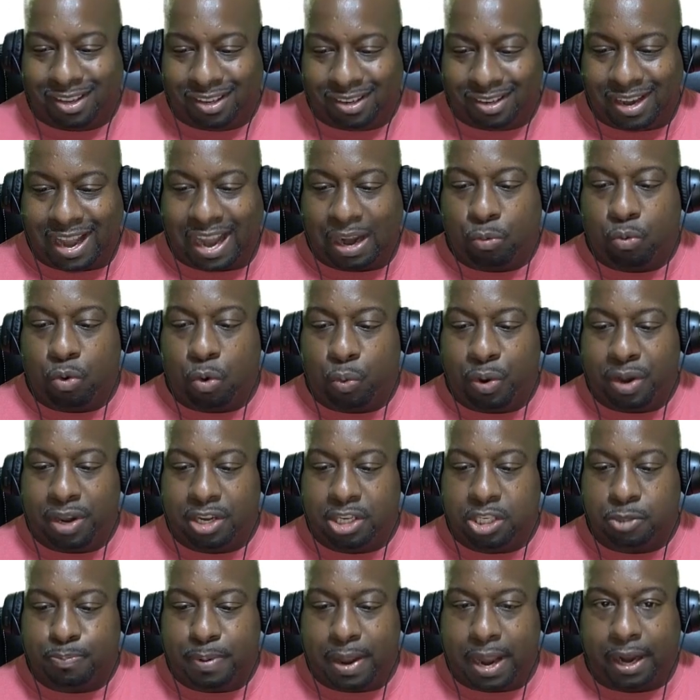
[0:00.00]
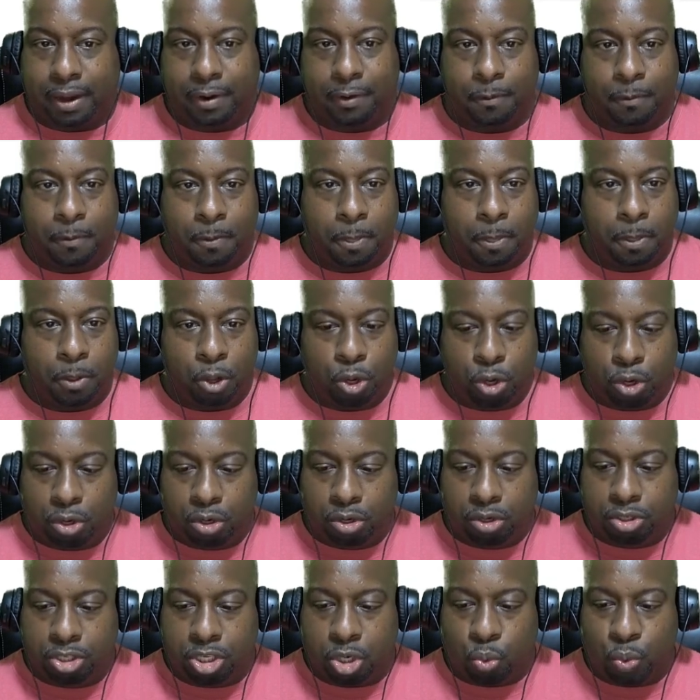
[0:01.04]
like what we expect.
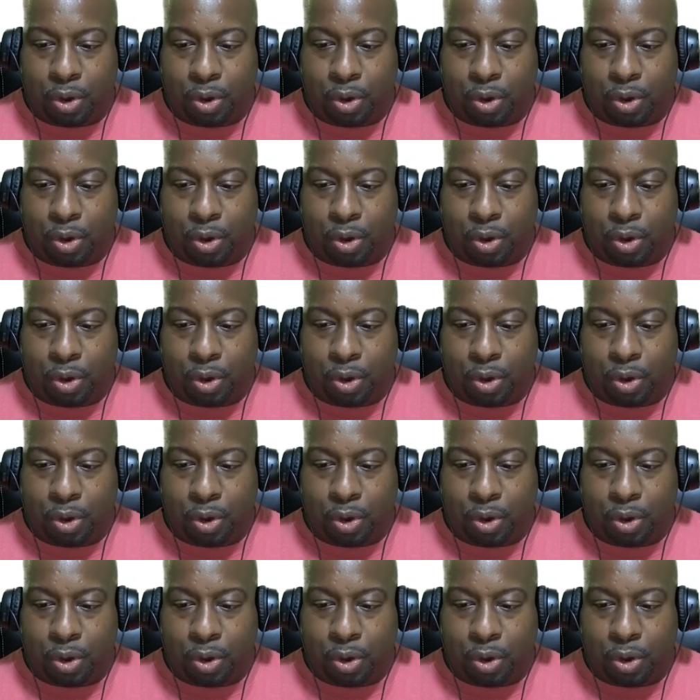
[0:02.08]
To